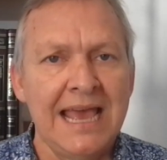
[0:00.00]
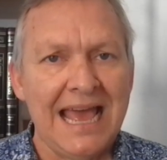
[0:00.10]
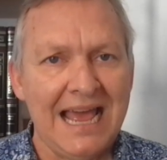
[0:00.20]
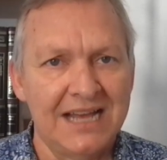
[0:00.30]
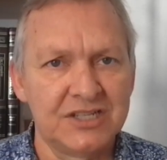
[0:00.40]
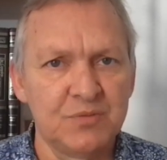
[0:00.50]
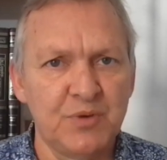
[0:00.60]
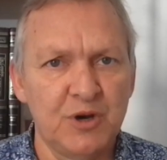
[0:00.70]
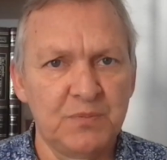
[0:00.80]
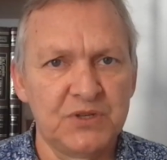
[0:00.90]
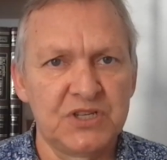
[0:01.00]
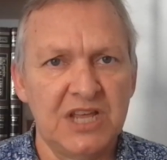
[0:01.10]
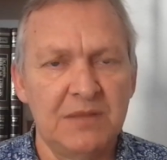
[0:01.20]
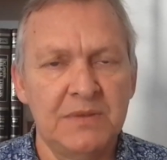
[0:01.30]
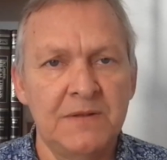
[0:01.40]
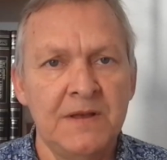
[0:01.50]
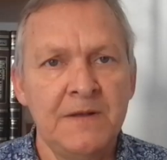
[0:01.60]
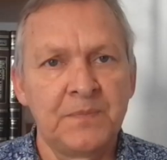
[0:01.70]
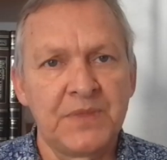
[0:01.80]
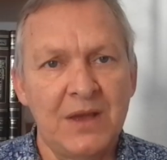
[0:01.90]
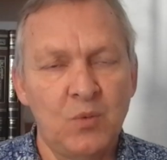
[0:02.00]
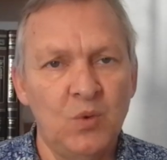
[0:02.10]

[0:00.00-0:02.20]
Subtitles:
has a purpose statement that,